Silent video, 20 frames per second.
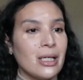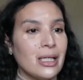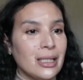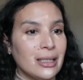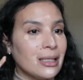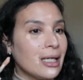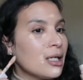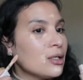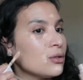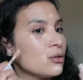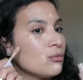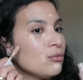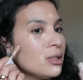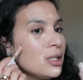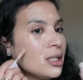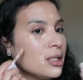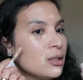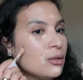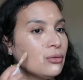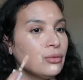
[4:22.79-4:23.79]
It has a
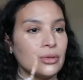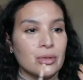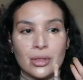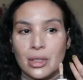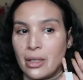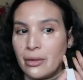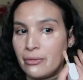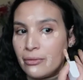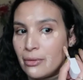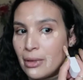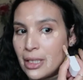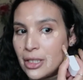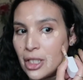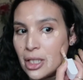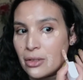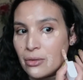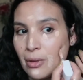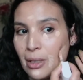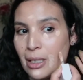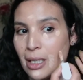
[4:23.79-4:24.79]
really good coverage
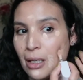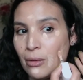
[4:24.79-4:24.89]
as well.